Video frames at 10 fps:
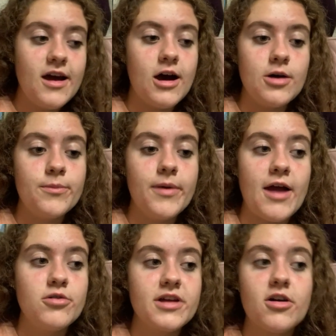But I
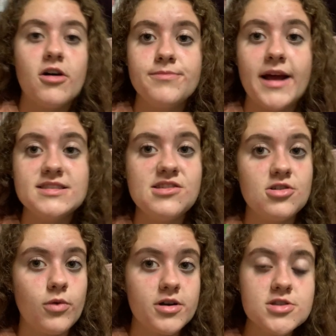will get called back to
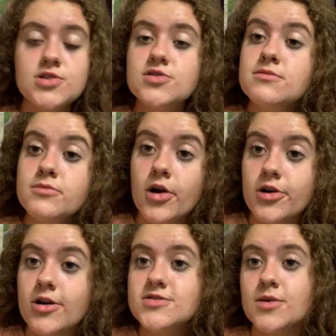either 1 or 2
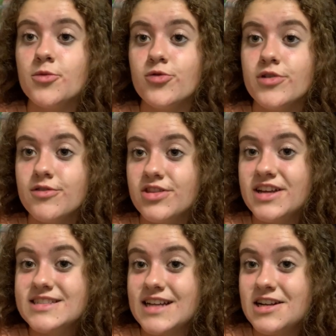tomorrow, so I'm really
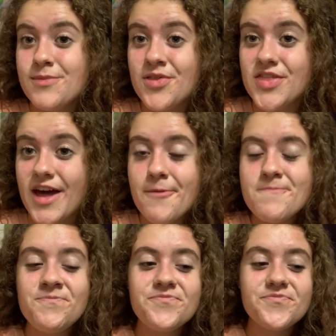excited about that.
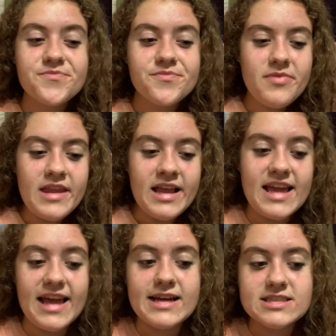
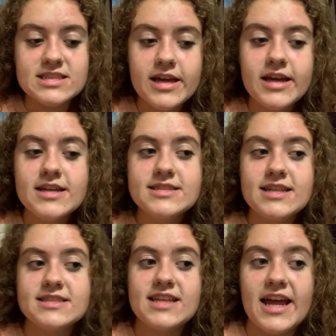And
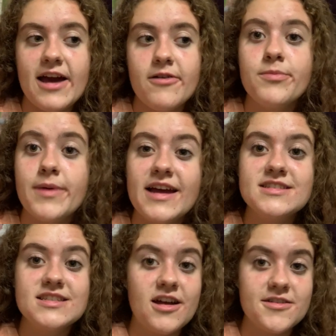since I have
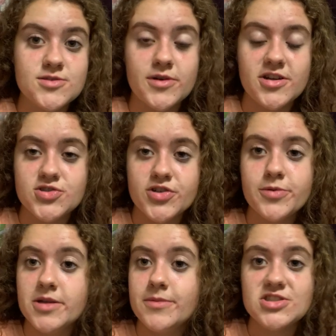band and Honors 100
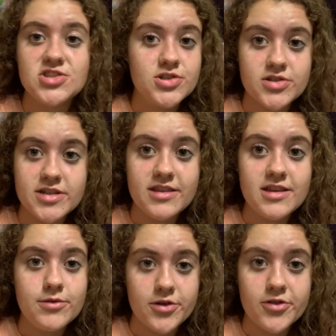pretty much during
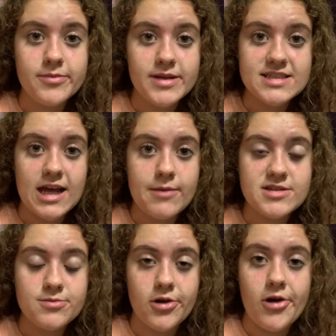the recruitment time
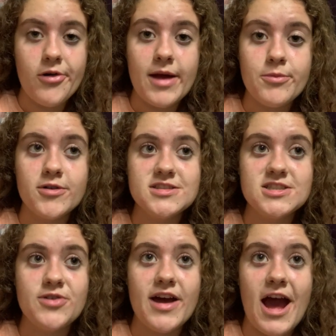tomorrow, I'm going to
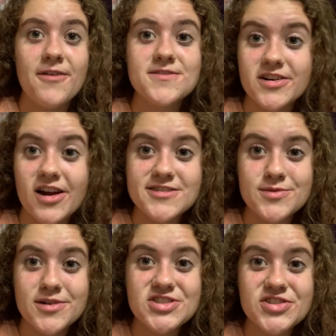do it after Honors
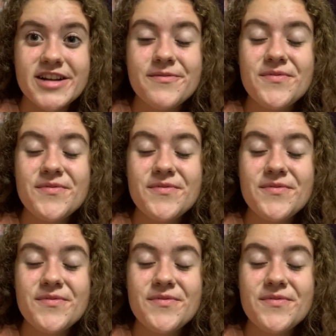100.